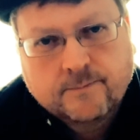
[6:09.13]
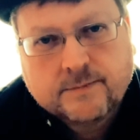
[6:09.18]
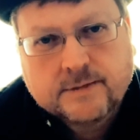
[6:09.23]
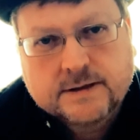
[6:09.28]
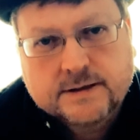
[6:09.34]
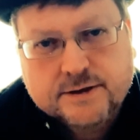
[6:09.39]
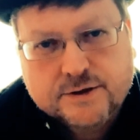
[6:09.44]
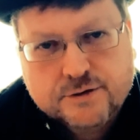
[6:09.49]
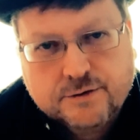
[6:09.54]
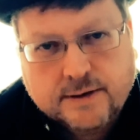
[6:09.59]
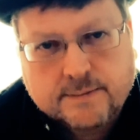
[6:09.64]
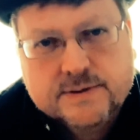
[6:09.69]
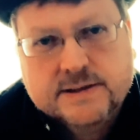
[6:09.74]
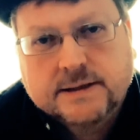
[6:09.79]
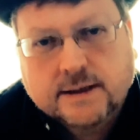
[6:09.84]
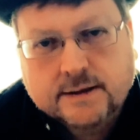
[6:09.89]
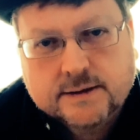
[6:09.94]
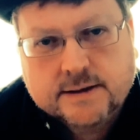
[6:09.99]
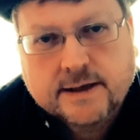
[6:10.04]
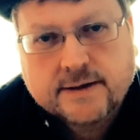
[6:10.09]
description
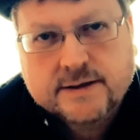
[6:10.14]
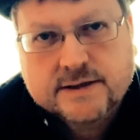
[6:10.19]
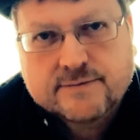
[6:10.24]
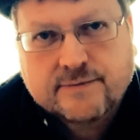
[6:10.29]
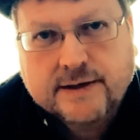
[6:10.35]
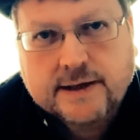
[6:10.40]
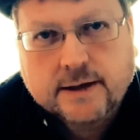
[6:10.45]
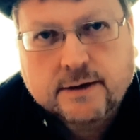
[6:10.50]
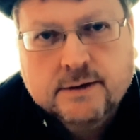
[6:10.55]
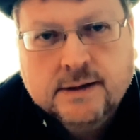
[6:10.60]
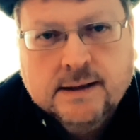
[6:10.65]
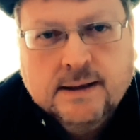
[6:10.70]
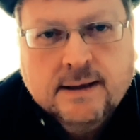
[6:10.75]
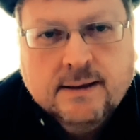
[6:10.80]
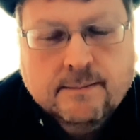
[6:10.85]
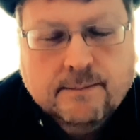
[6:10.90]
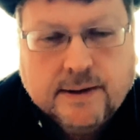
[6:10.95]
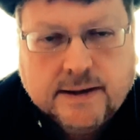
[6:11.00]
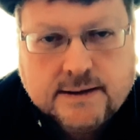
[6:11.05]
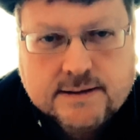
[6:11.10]
underneath this video,
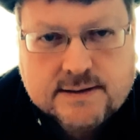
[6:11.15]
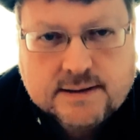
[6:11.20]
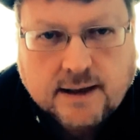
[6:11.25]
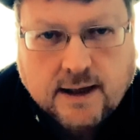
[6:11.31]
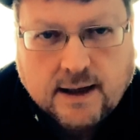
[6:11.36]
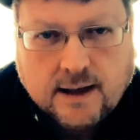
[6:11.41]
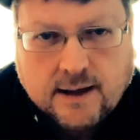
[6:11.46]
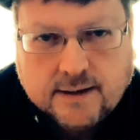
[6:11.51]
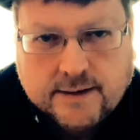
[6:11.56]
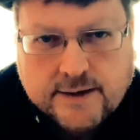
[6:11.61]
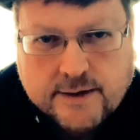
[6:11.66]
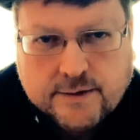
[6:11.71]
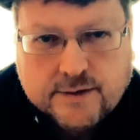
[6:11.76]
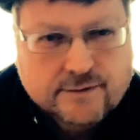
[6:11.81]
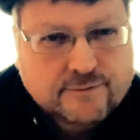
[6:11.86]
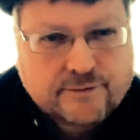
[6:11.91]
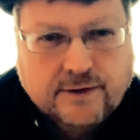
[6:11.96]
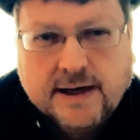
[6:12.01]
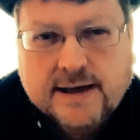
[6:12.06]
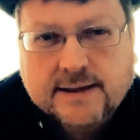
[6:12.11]
but you can
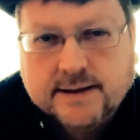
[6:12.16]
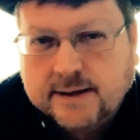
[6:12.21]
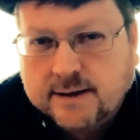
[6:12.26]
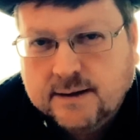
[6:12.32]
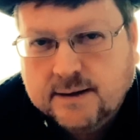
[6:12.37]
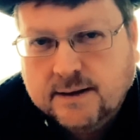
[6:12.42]
find it.